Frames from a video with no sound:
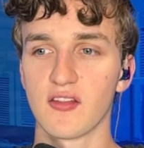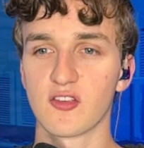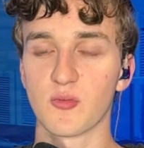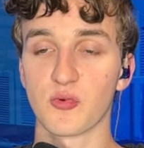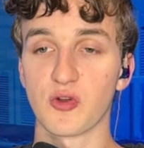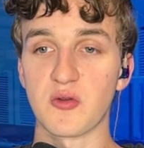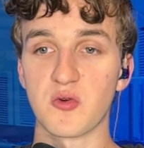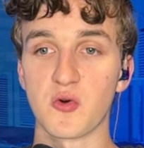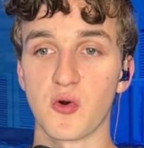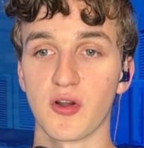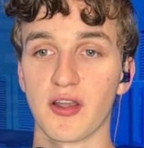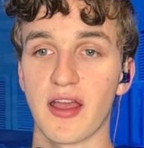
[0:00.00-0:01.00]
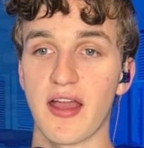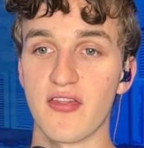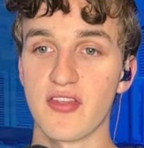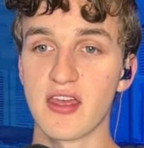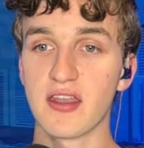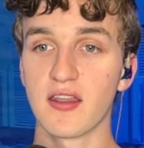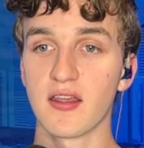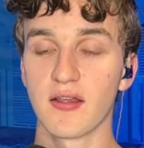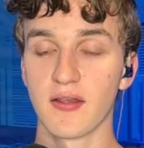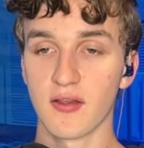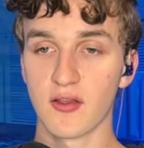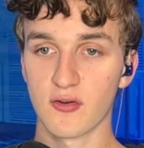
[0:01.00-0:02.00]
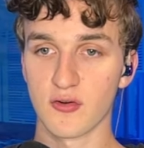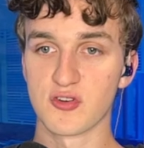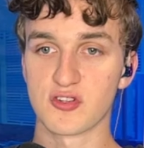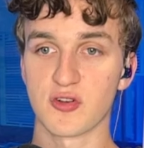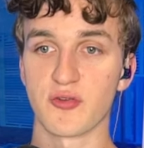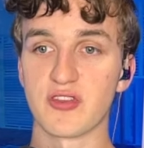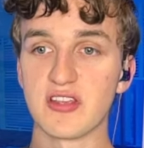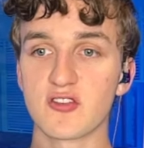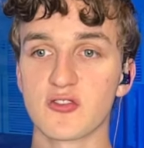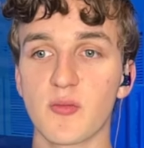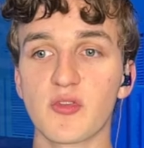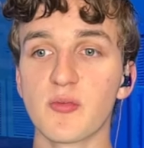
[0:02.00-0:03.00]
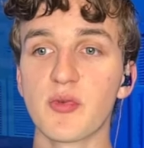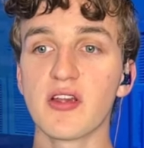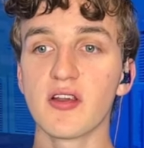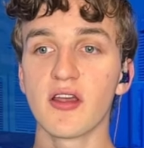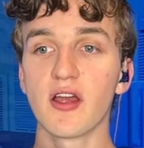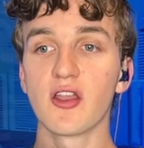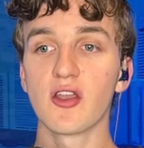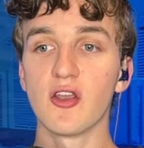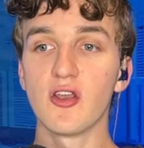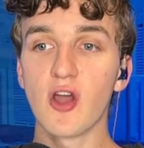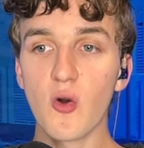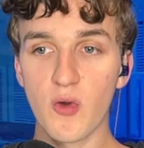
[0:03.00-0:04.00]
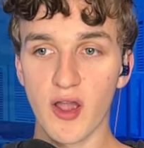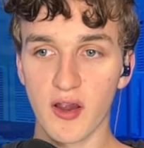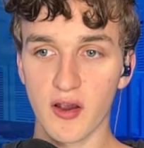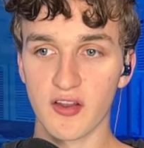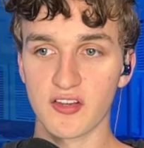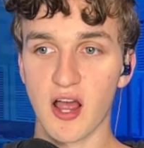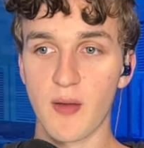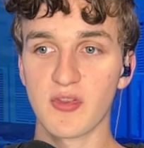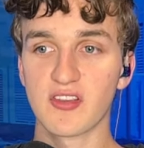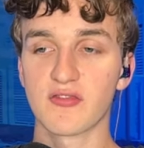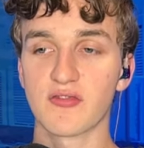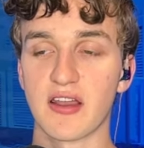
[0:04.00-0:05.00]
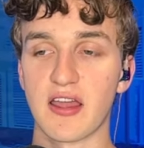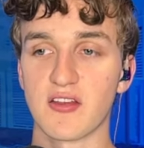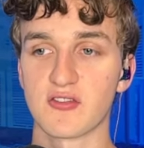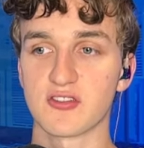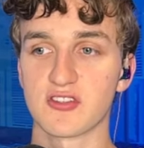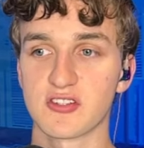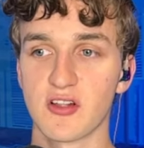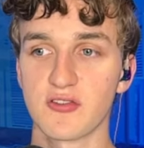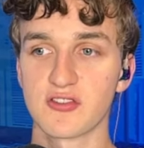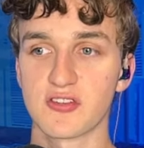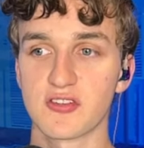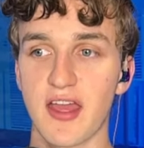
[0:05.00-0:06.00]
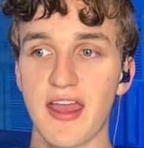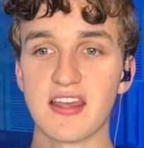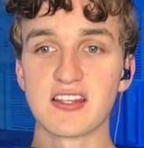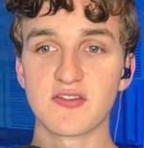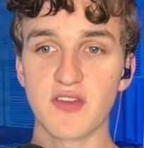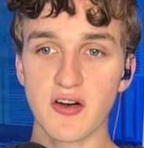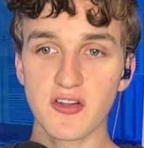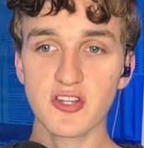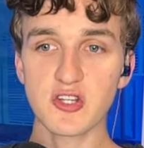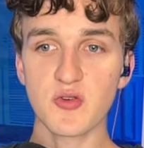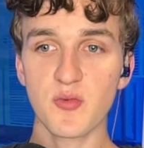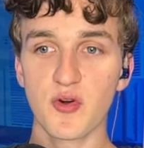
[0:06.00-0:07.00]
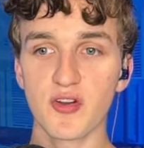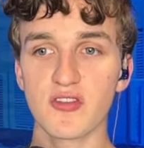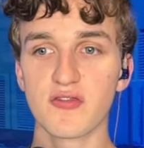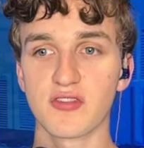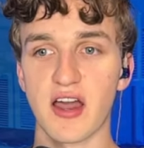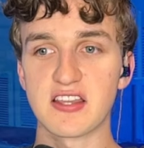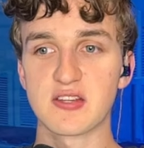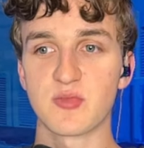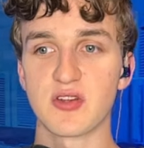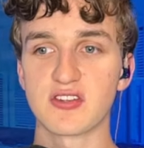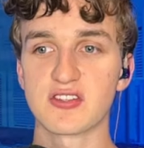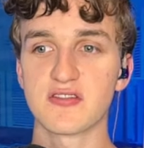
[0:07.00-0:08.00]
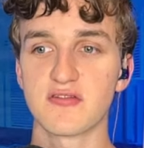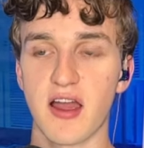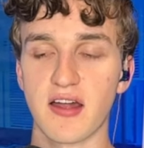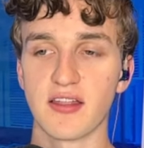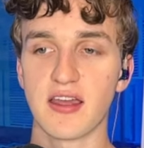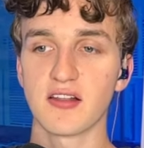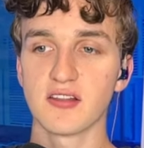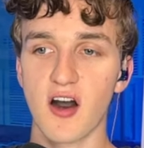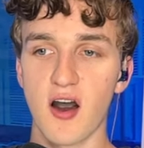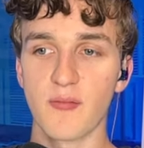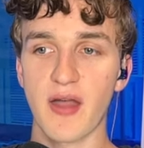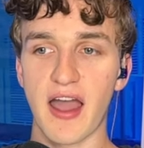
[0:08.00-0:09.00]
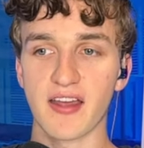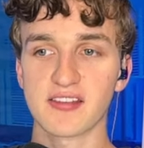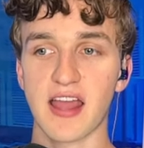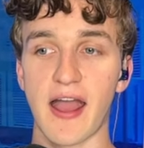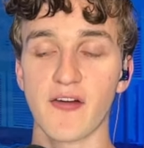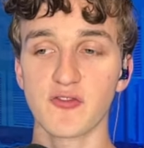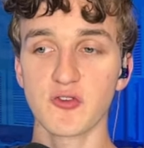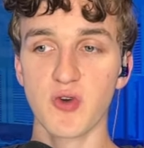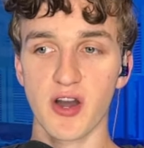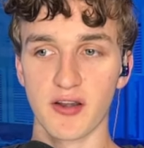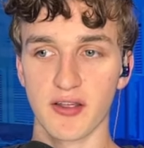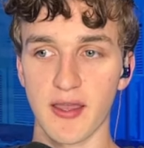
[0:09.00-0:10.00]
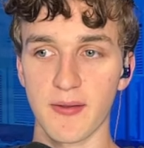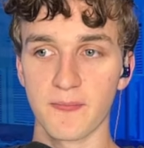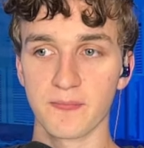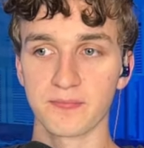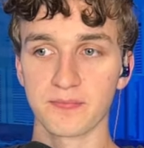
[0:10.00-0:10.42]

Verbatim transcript: Supreme Court. And then crucial. These trips appeared nowhere on Thomas's financial disclosures. His failure to report the flights appears to violate a law passed after Watergate